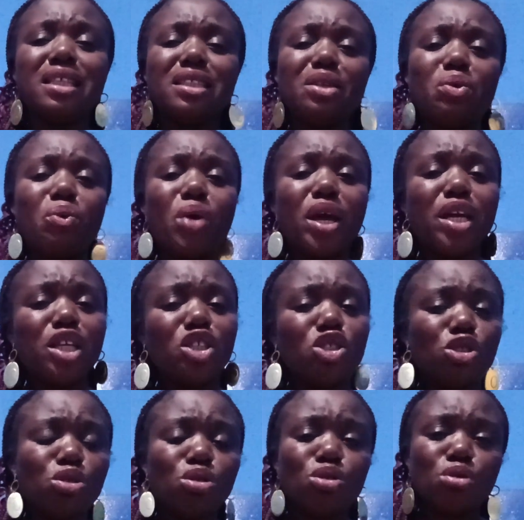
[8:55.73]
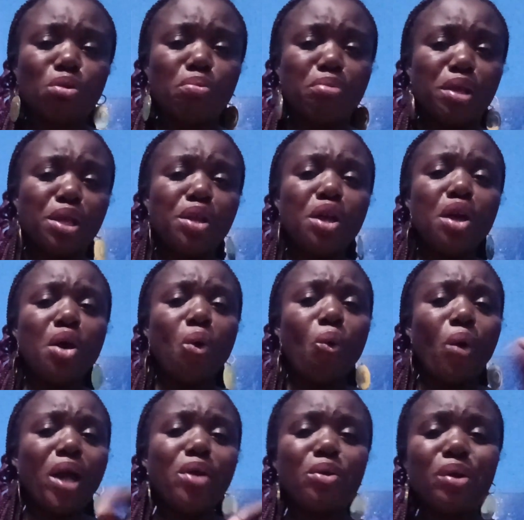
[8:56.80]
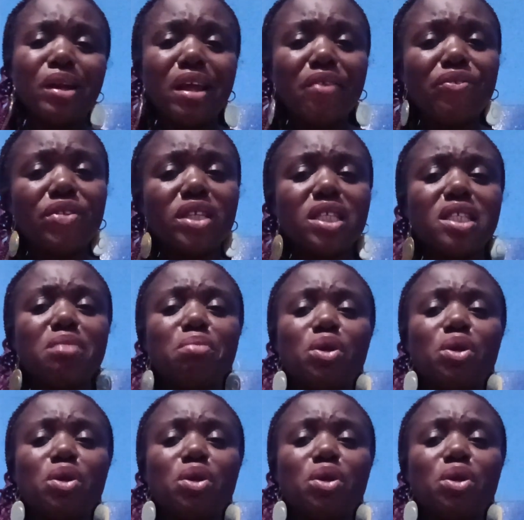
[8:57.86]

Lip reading: the way it used to be when you left it,